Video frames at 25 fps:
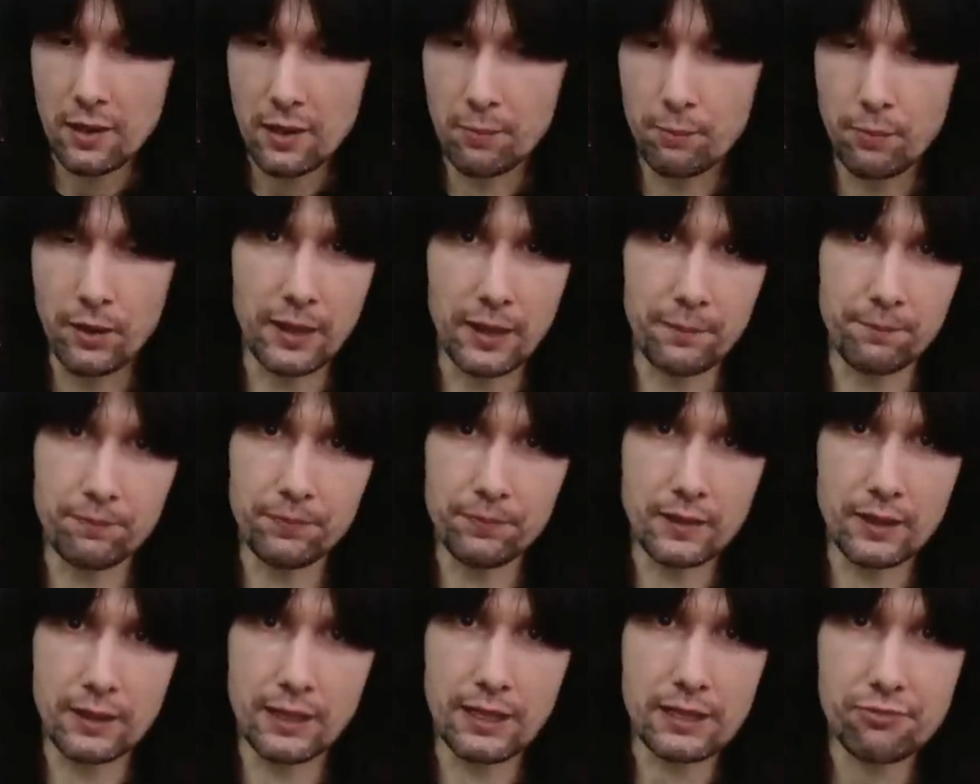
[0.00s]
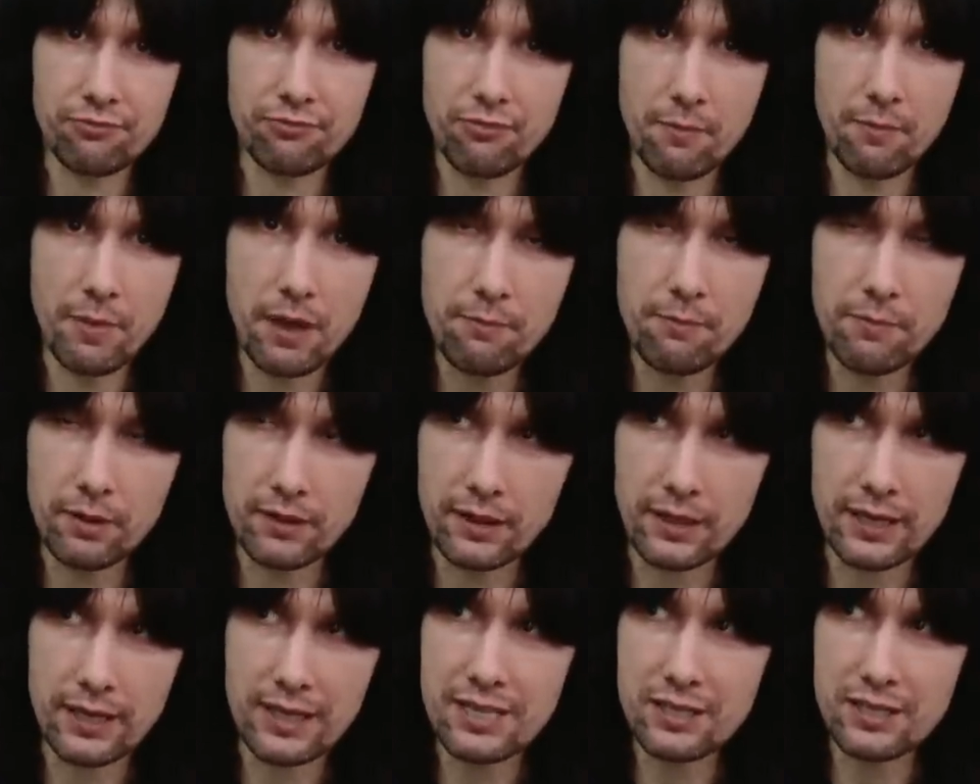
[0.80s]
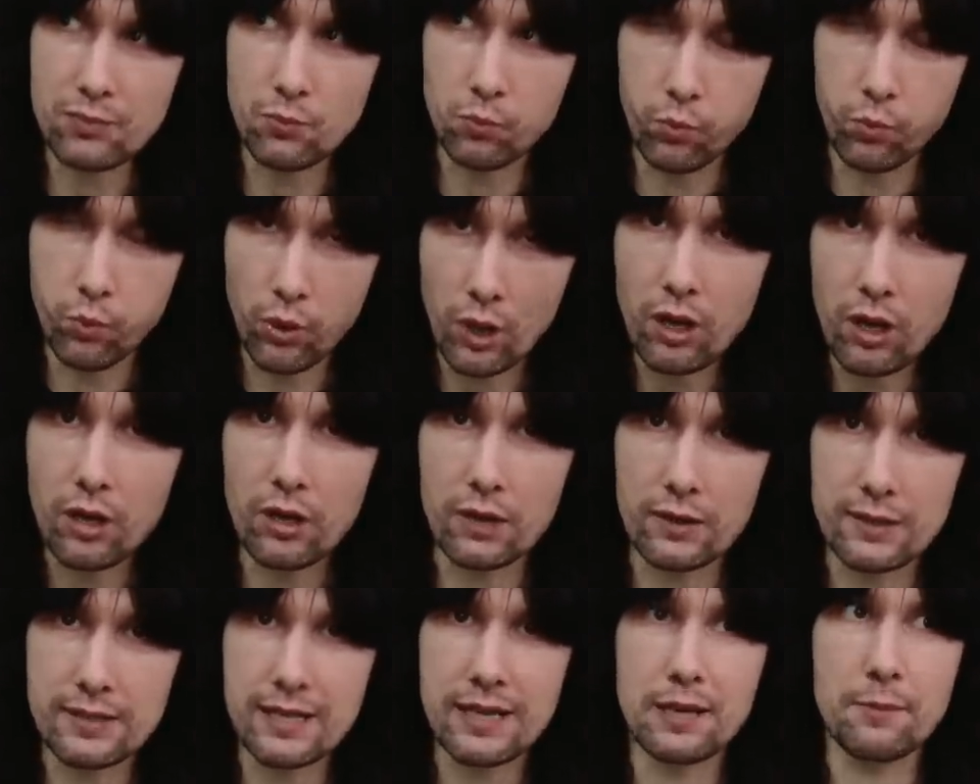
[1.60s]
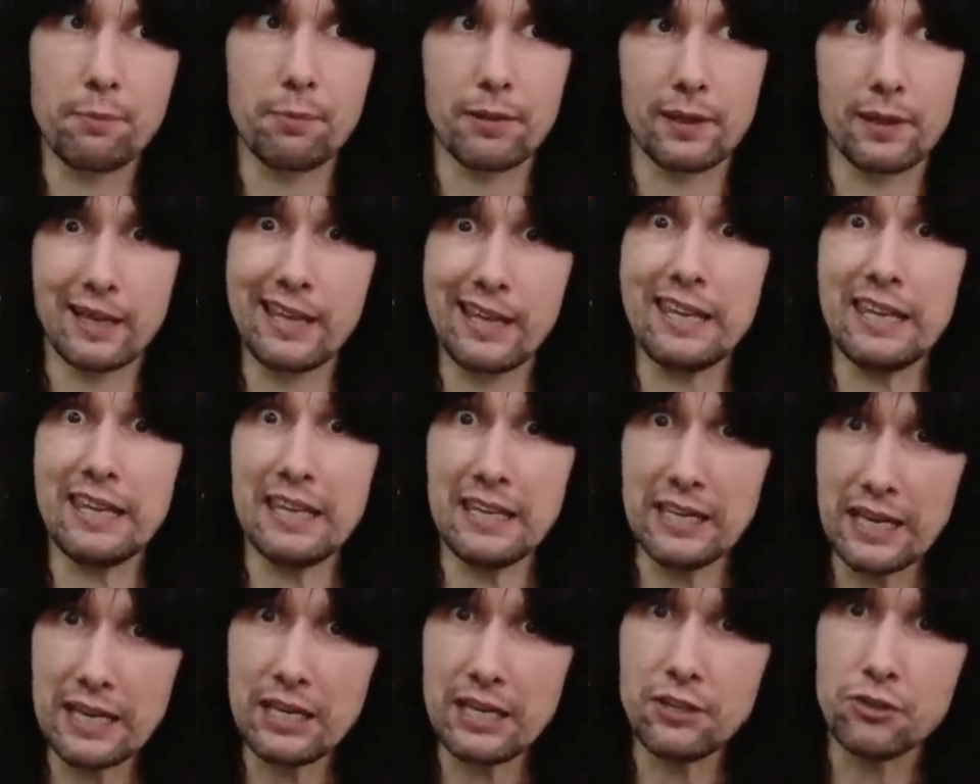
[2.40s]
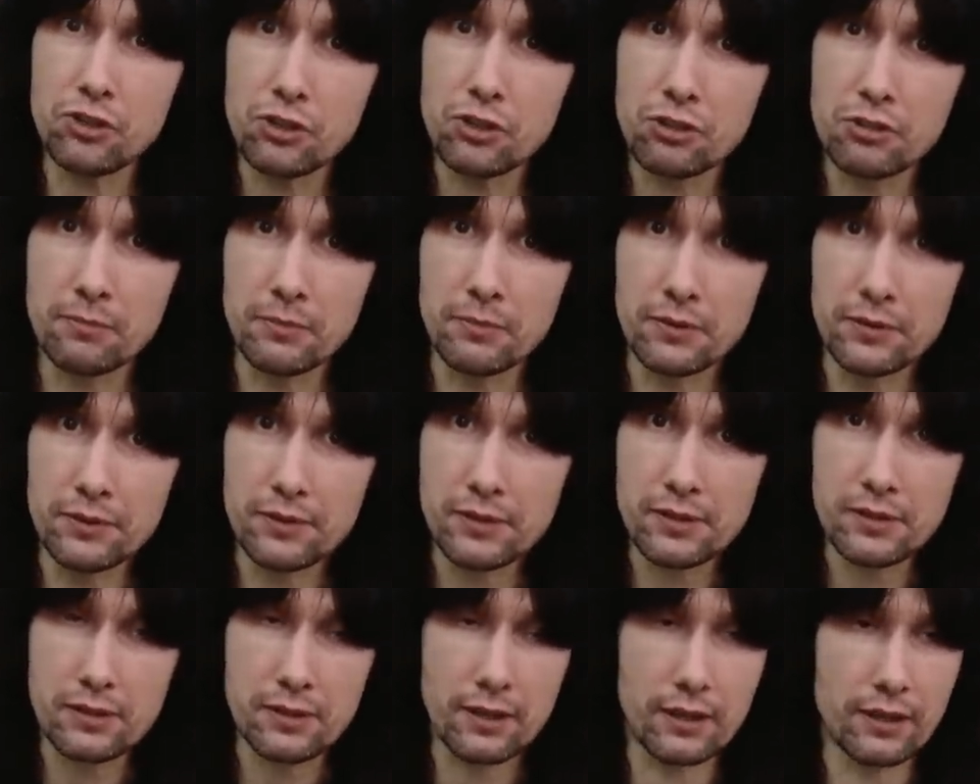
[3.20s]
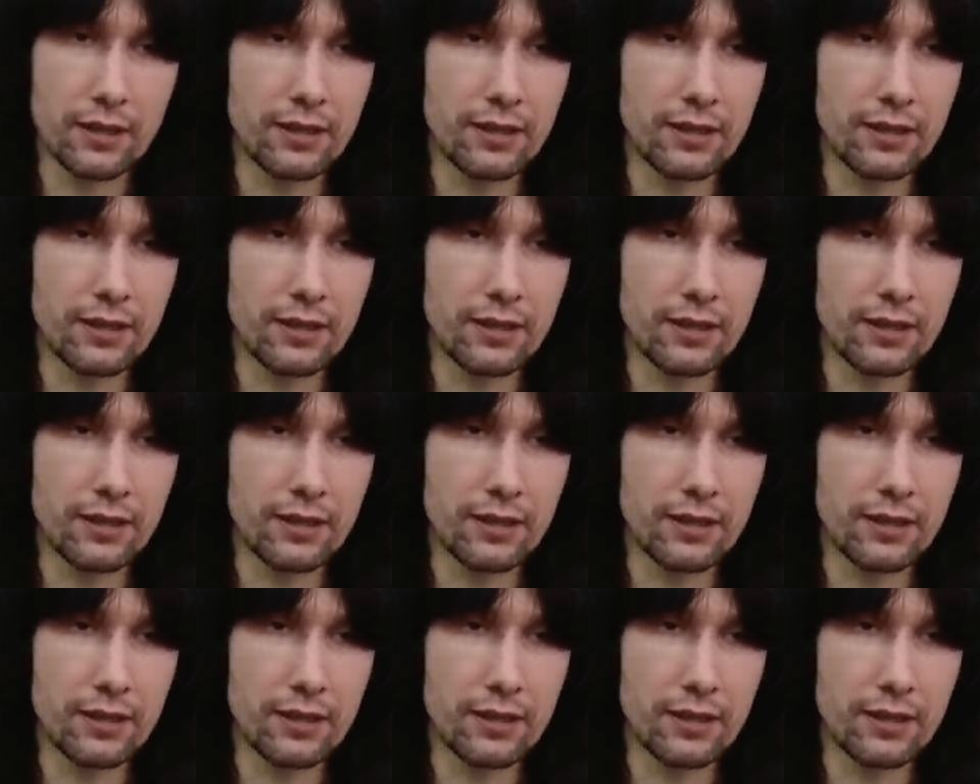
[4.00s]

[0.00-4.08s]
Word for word: but let's remember that he's worked at playing instruments.